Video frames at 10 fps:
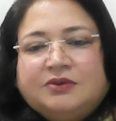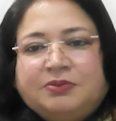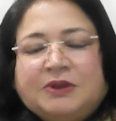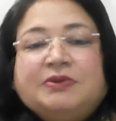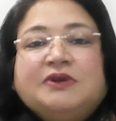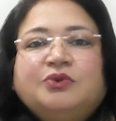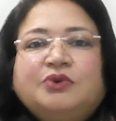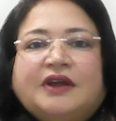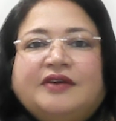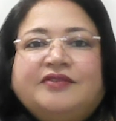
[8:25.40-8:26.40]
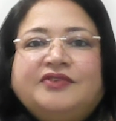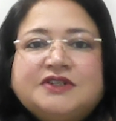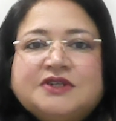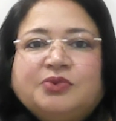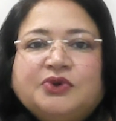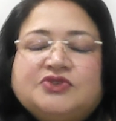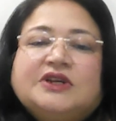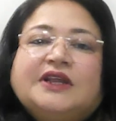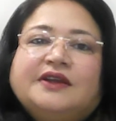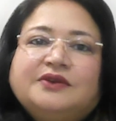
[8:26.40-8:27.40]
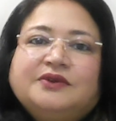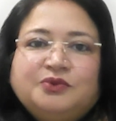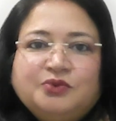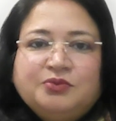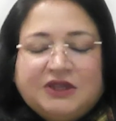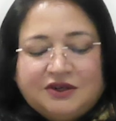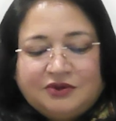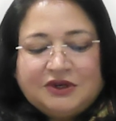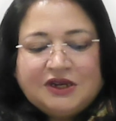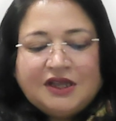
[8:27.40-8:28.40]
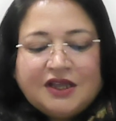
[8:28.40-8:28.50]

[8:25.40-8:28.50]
people who have written poetry like Rumi and all.